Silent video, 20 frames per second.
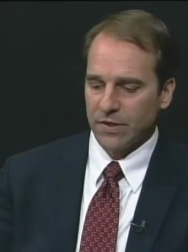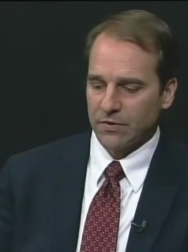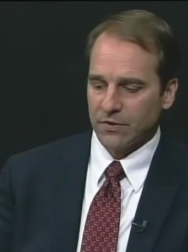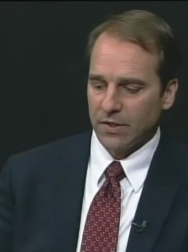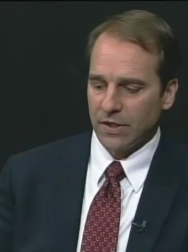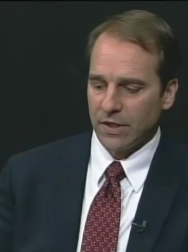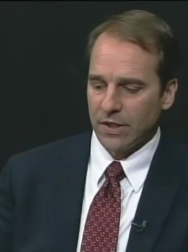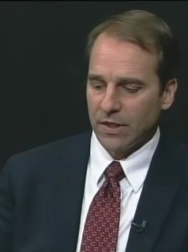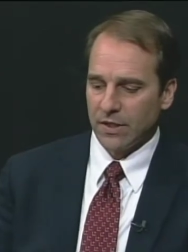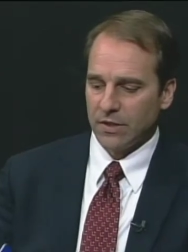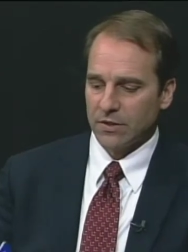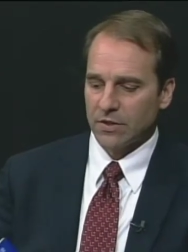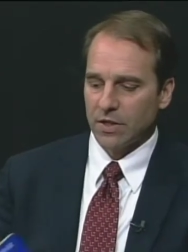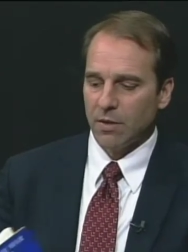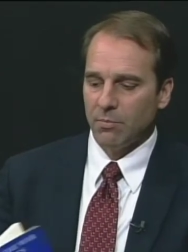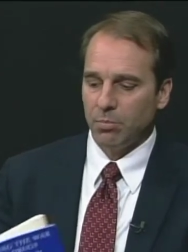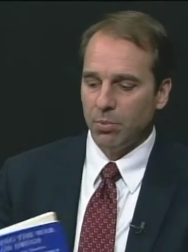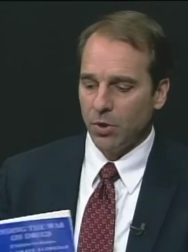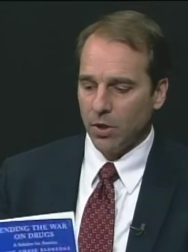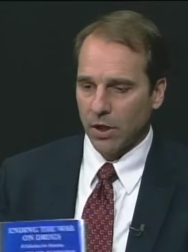is a
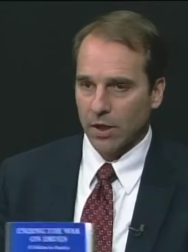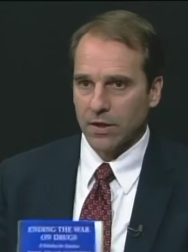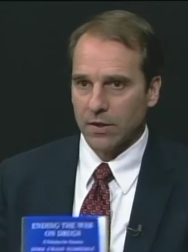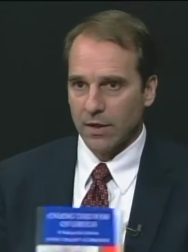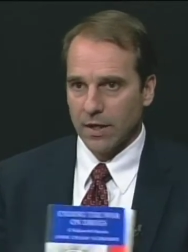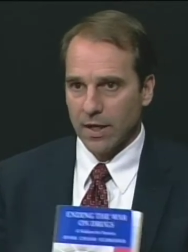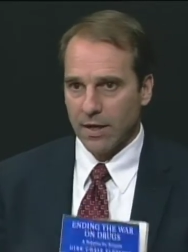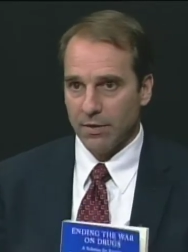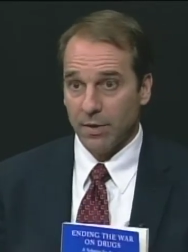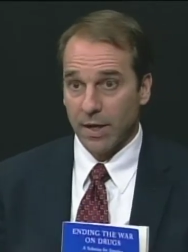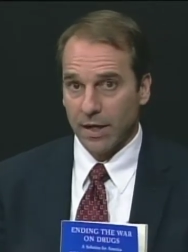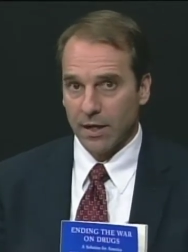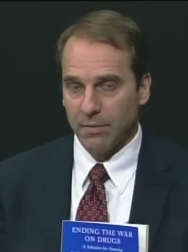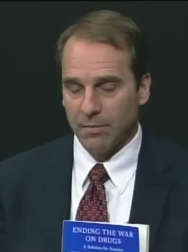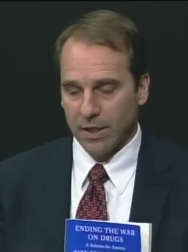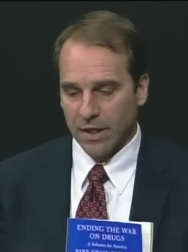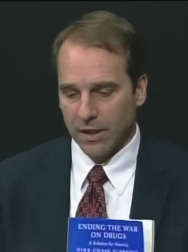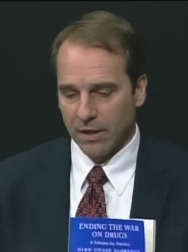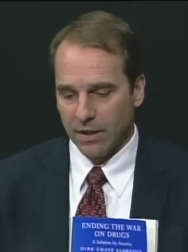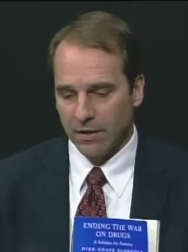book that I
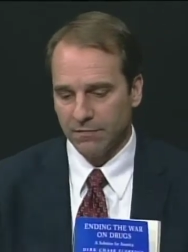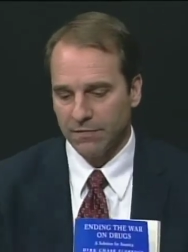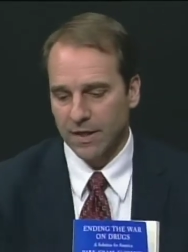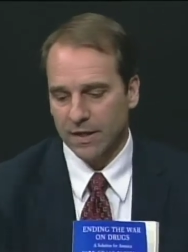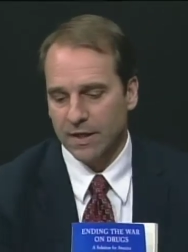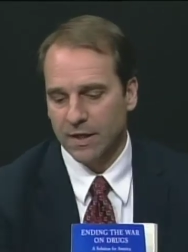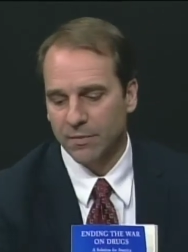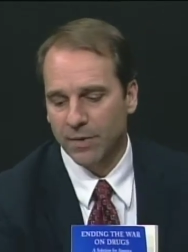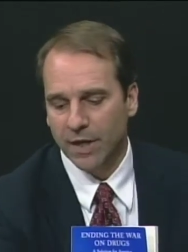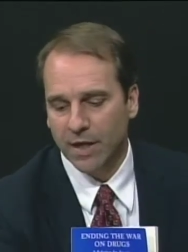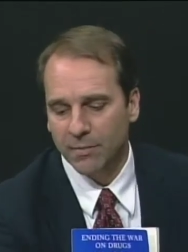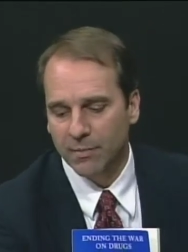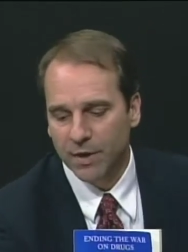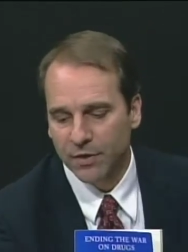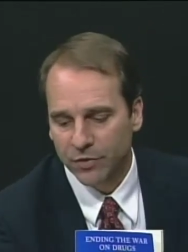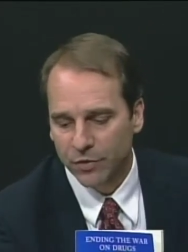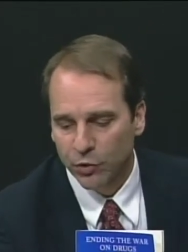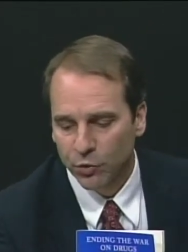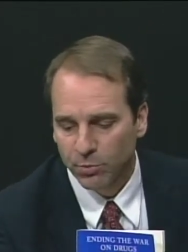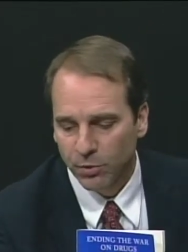recommend. In fact, I recommend
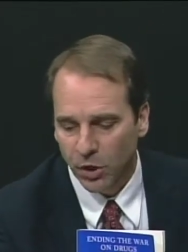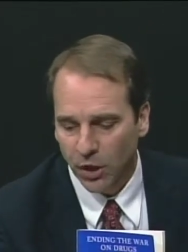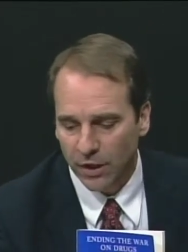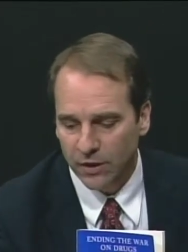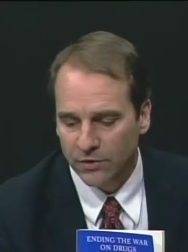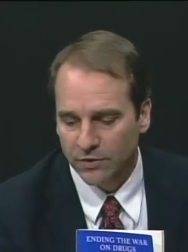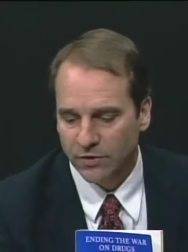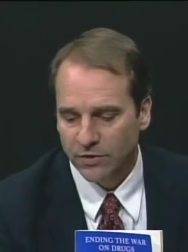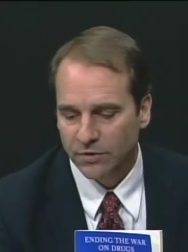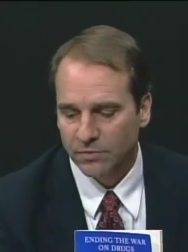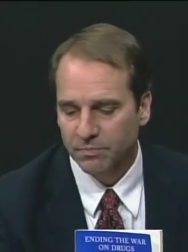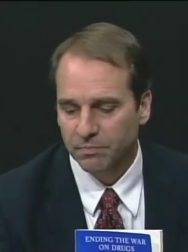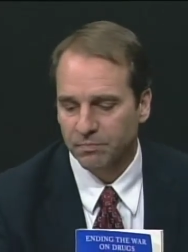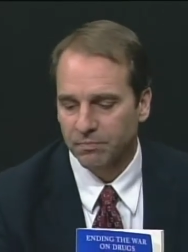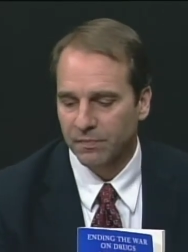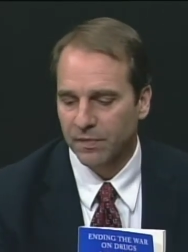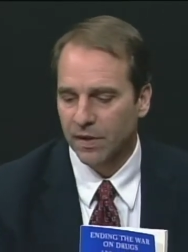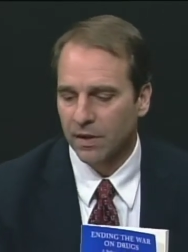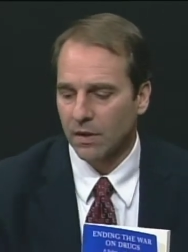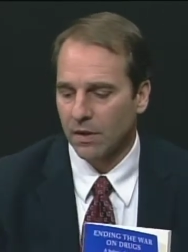two books
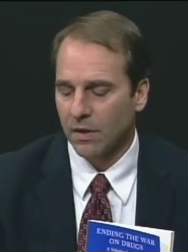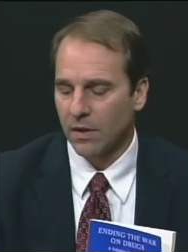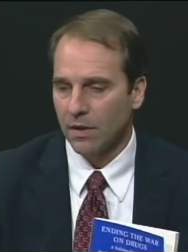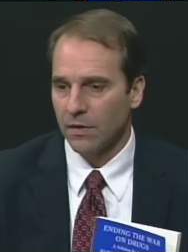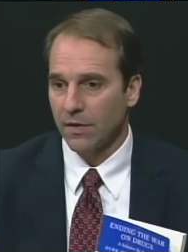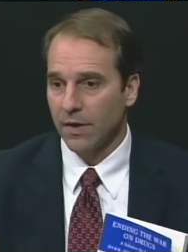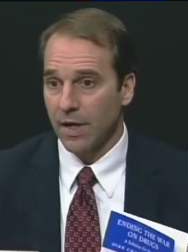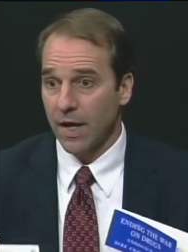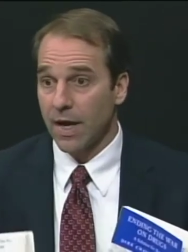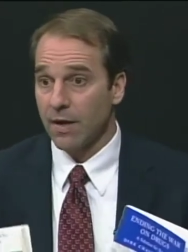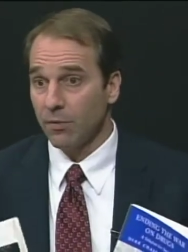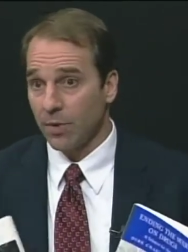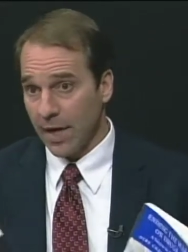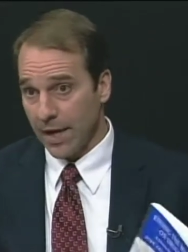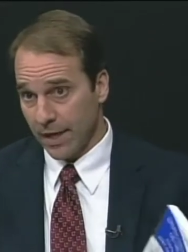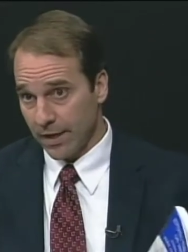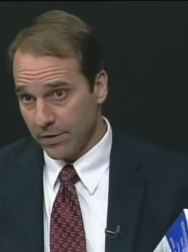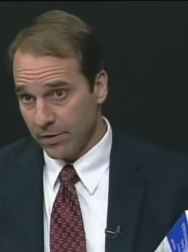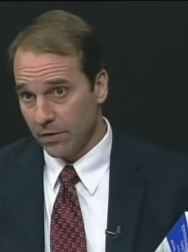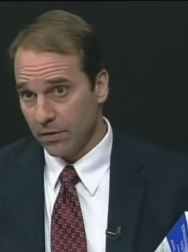that I
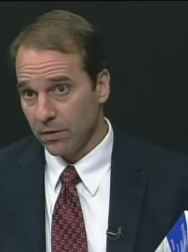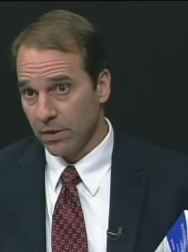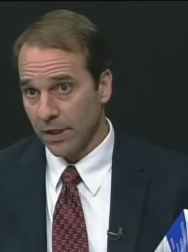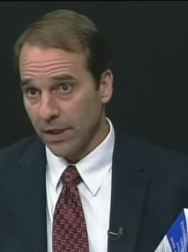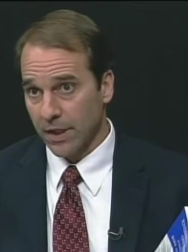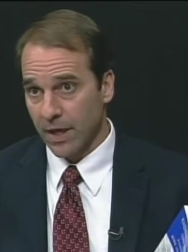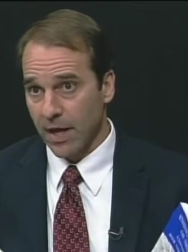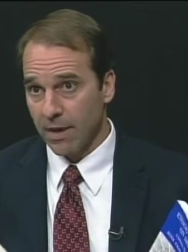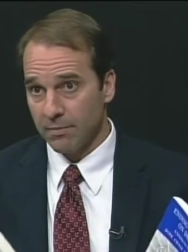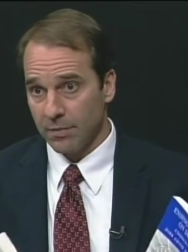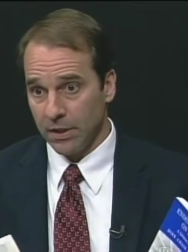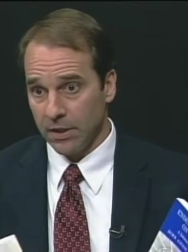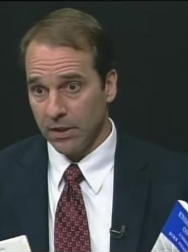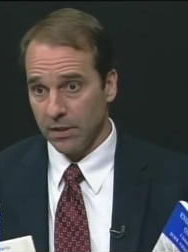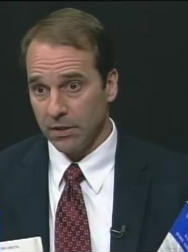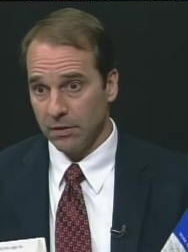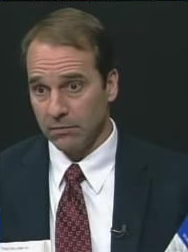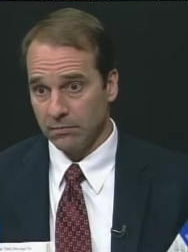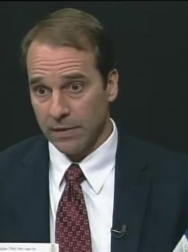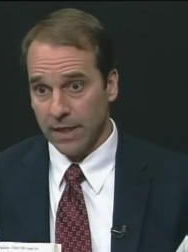read that got
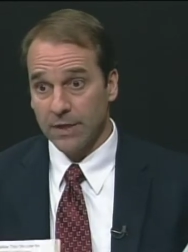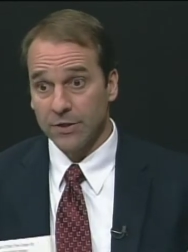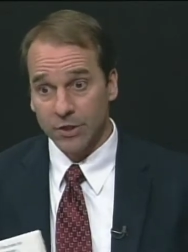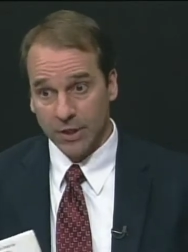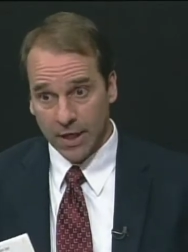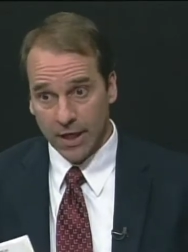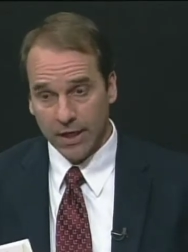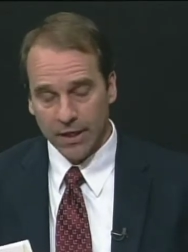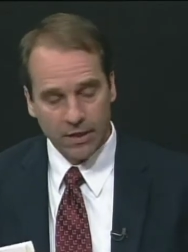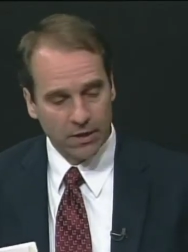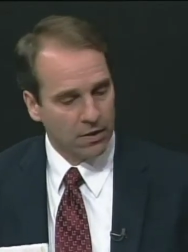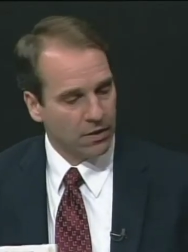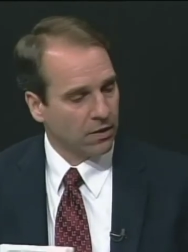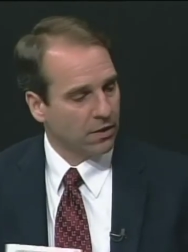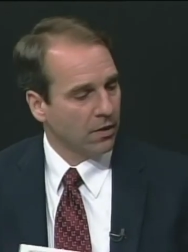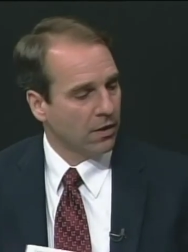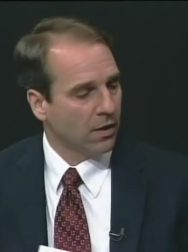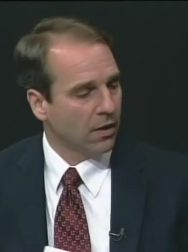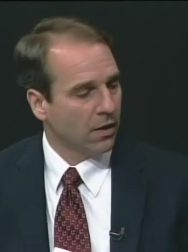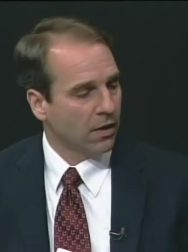me educated.
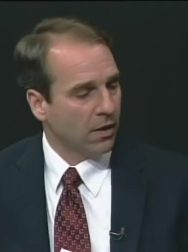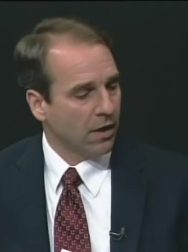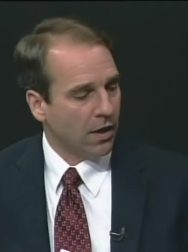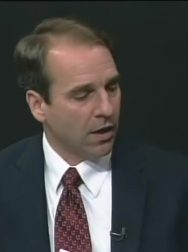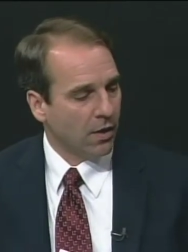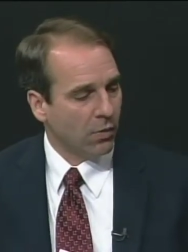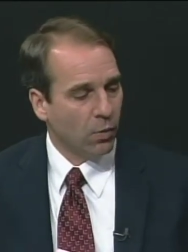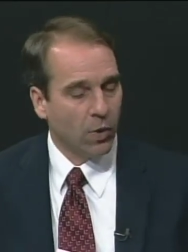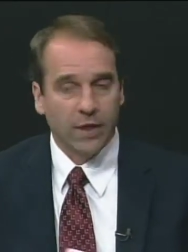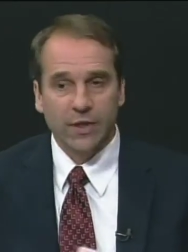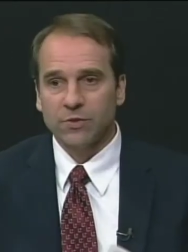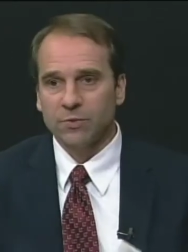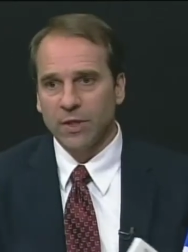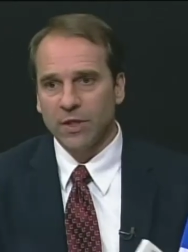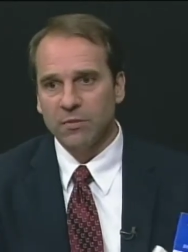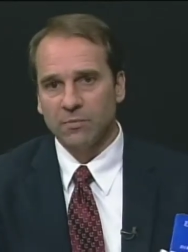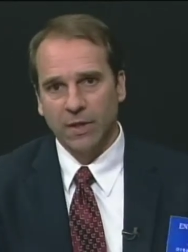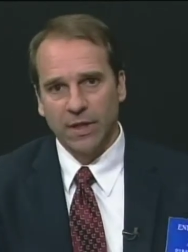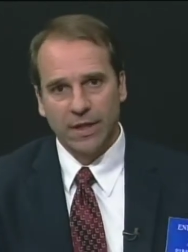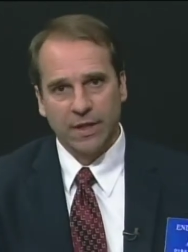One is written by a